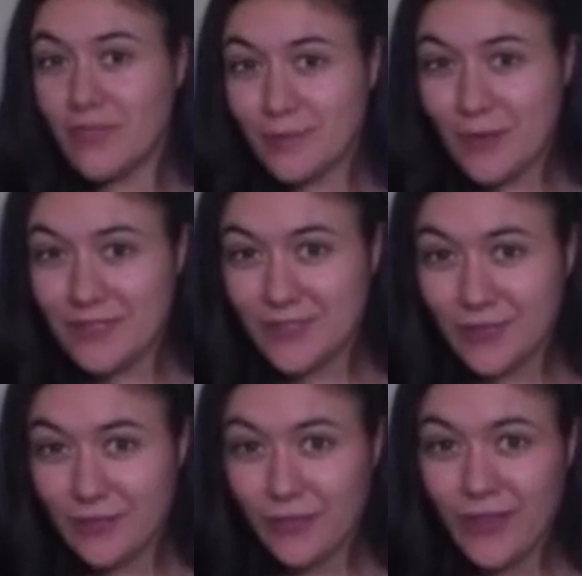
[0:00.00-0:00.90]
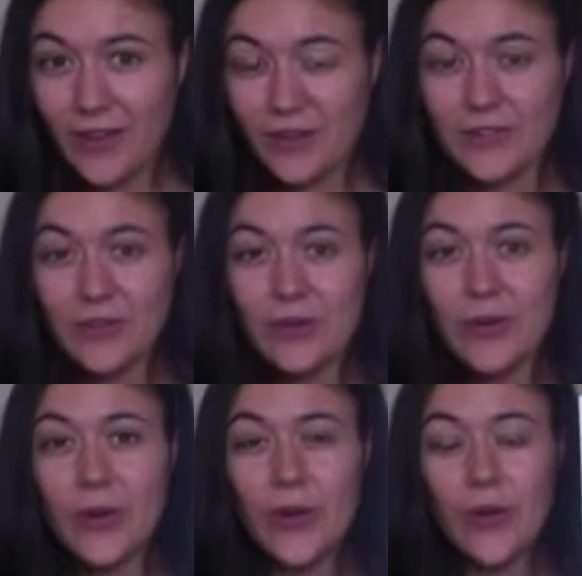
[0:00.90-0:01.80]
is basically their fingers. So
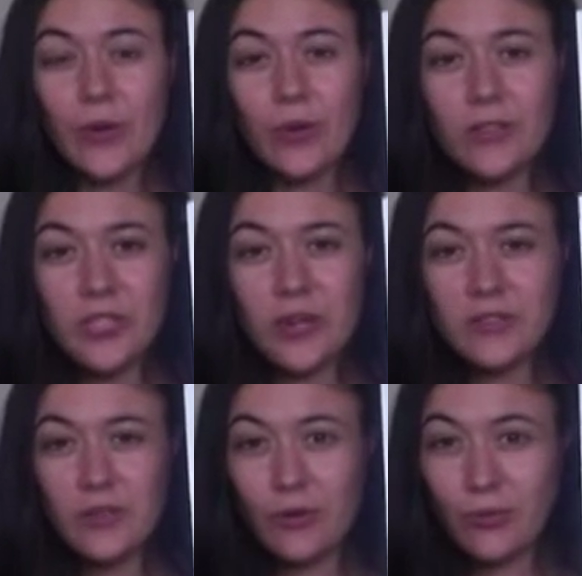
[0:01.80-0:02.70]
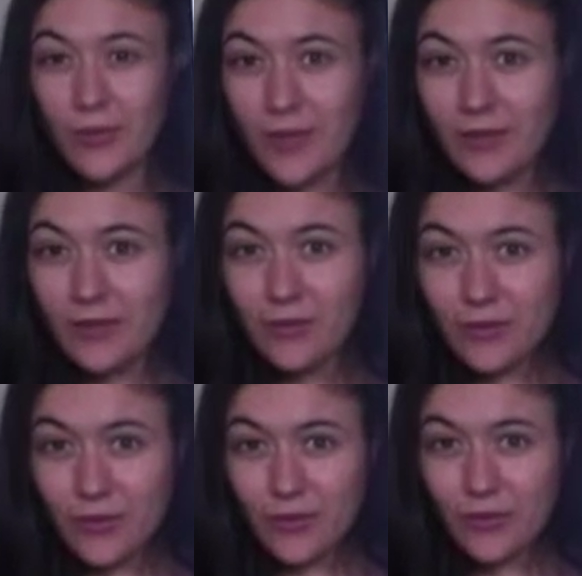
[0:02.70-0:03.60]
chord charts are really
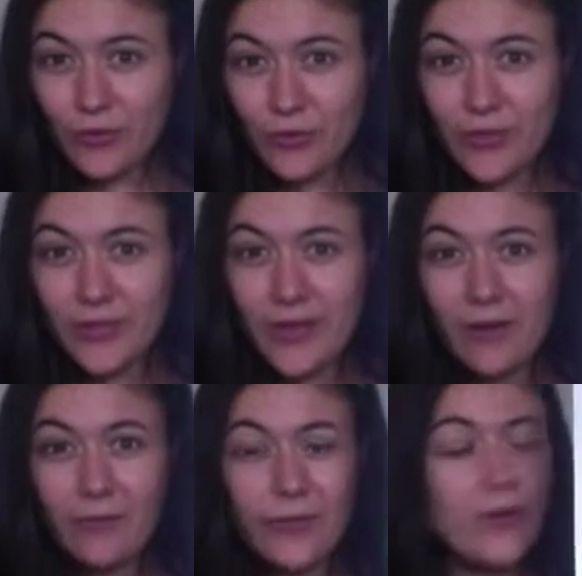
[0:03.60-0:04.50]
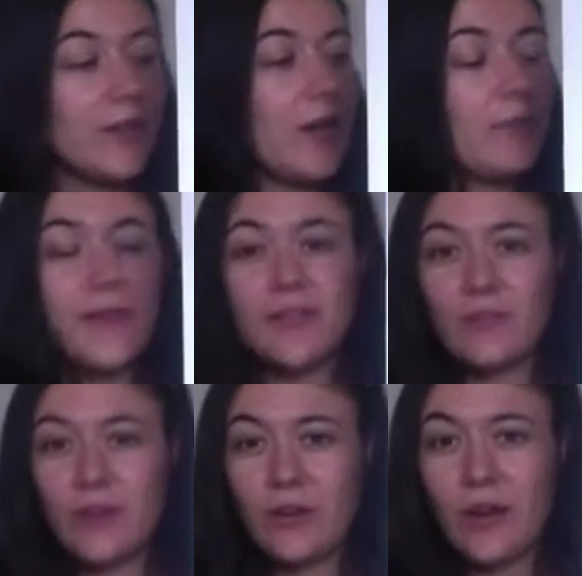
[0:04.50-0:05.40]
useful and helpful in helping us
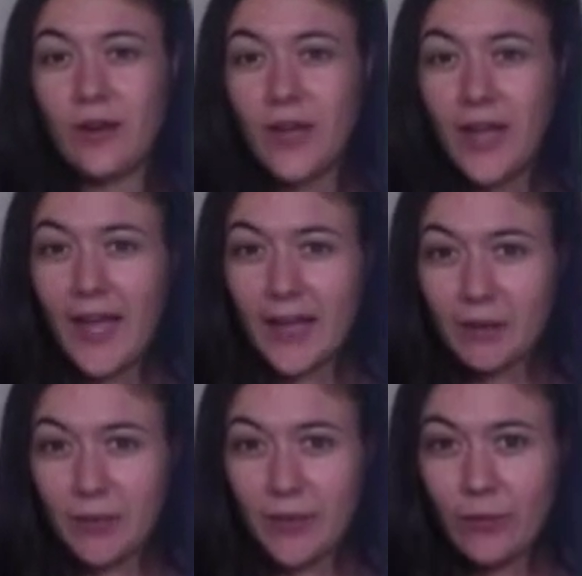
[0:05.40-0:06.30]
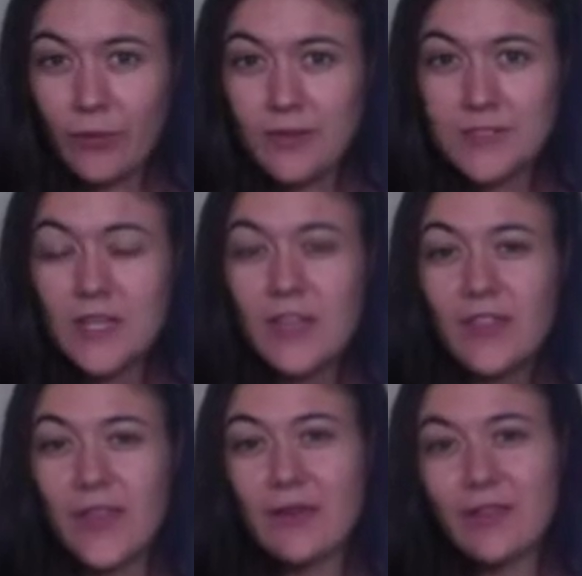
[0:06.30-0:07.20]
figure out how to play chords.
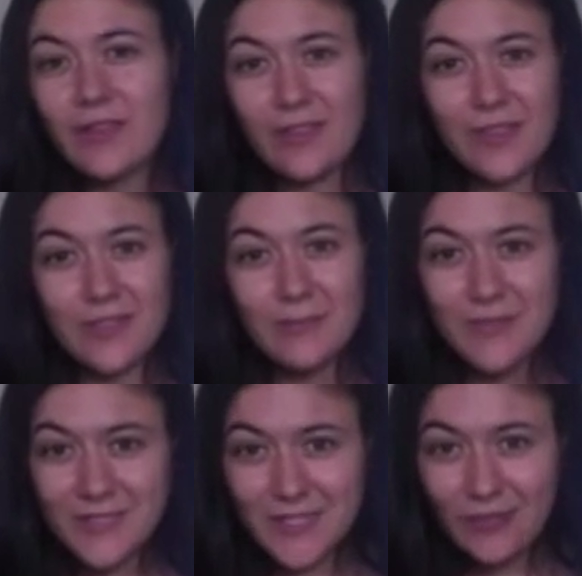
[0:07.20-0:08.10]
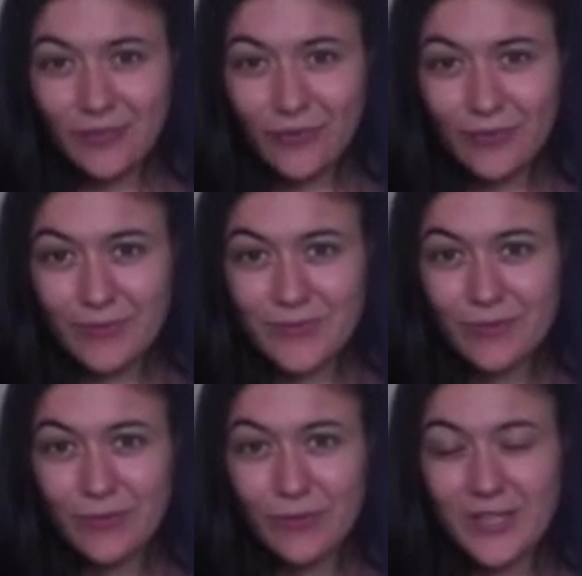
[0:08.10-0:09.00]
The only thing that's missing from this
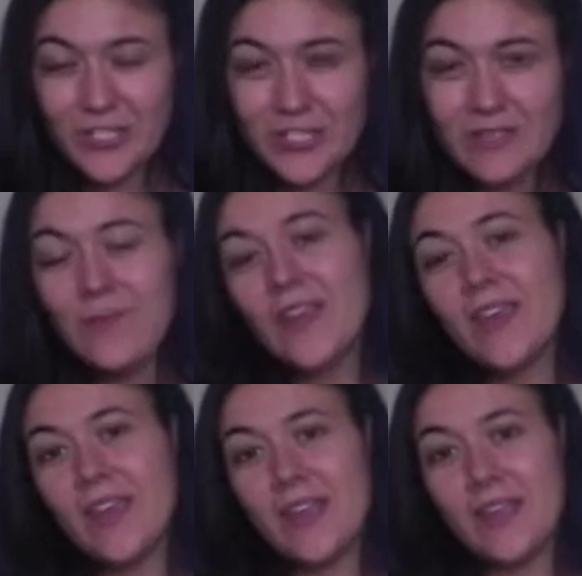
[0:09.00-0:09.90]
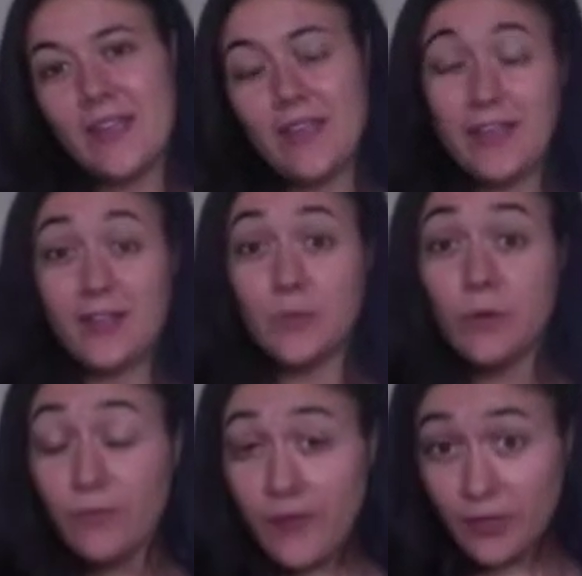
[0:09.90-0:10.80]
information is
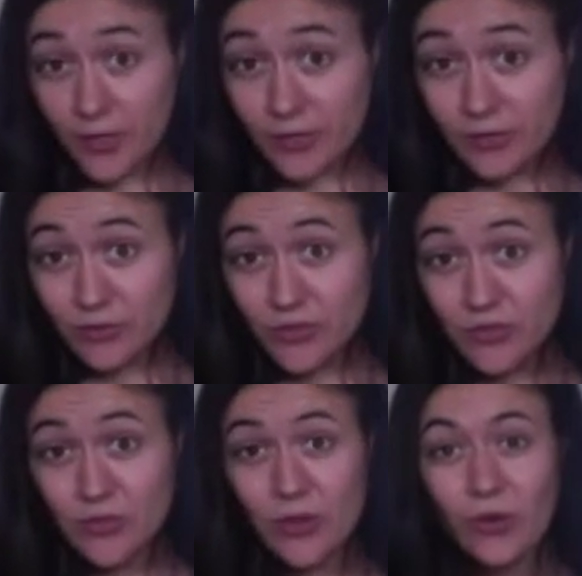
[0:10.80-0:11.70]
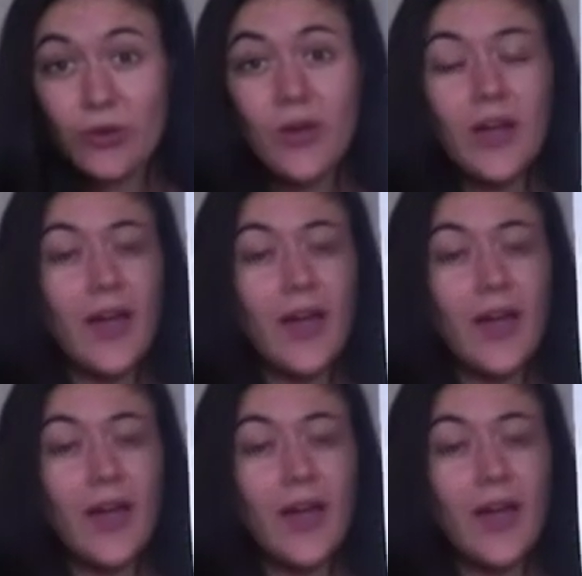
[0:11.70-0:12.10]
what finger to use. So